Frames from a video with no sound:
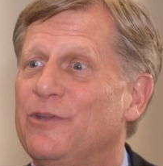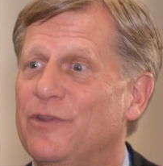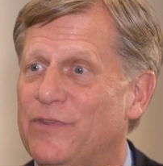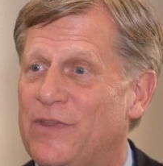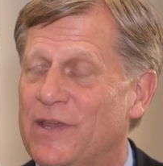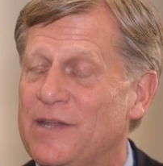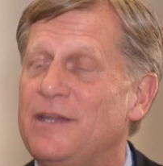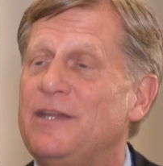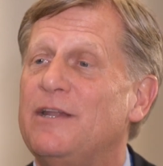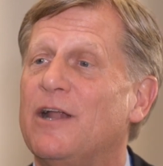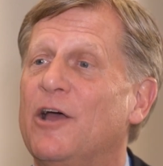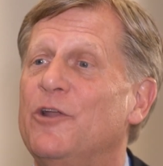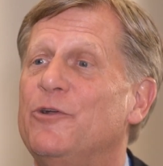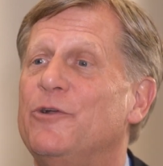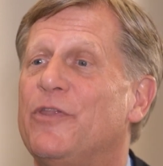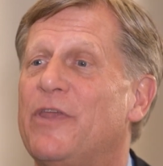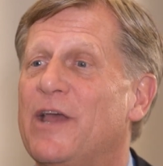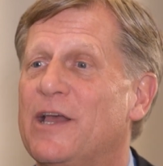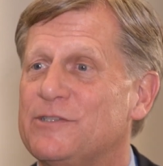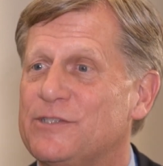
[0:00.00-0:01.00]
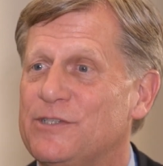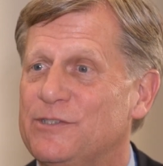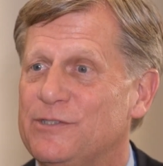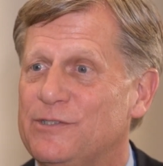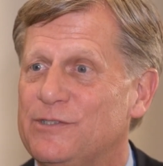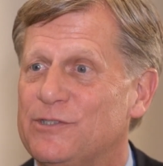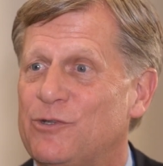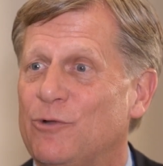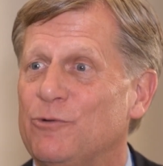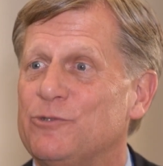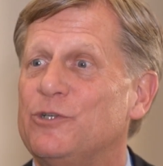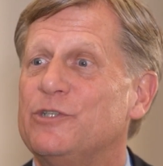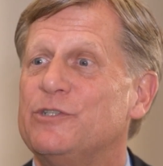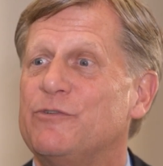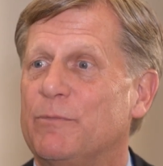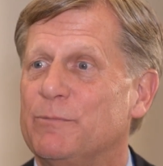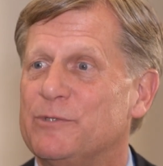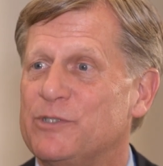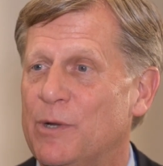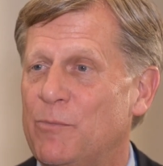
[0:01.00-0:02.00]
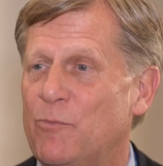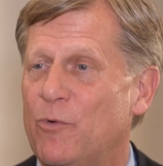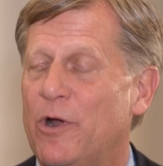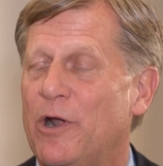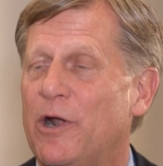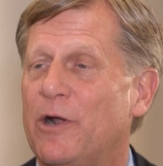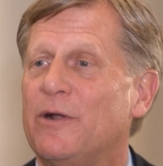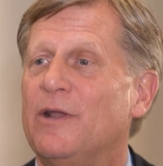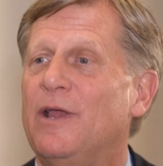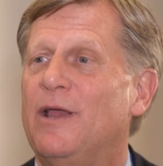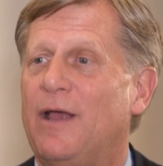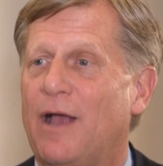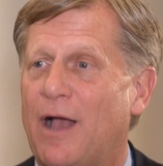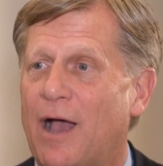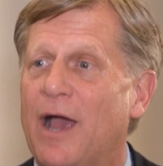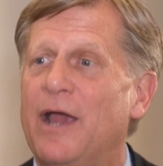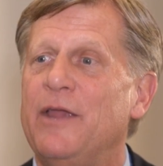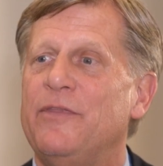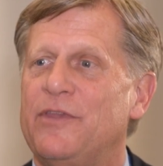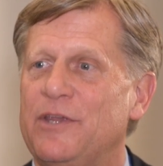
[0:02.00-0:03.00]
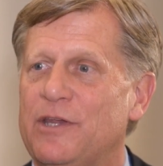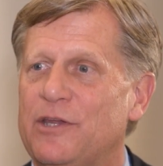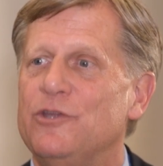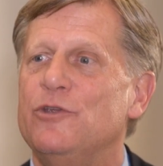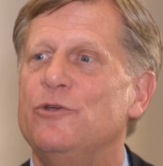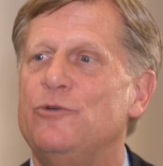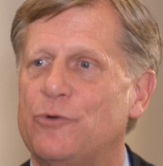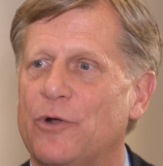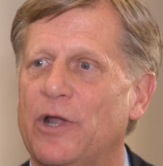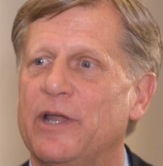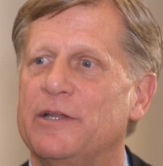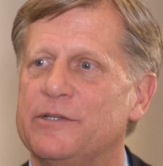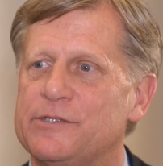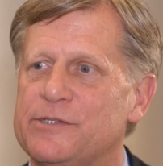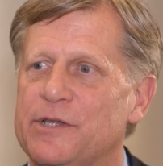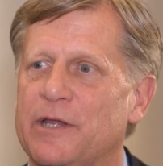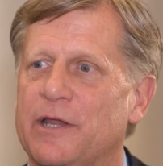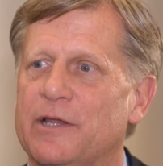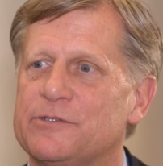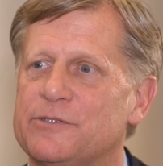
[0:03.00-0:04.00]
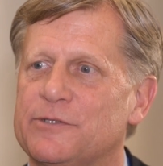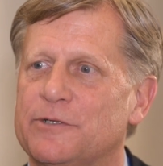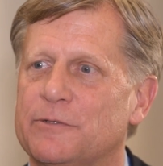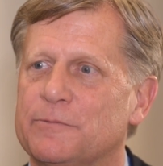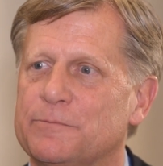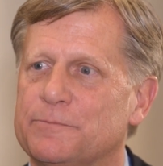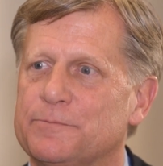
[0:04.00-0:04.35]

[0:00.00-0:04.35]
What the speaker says: they need 100,000 soldiers from somewhere. I think Ukraine is the answer.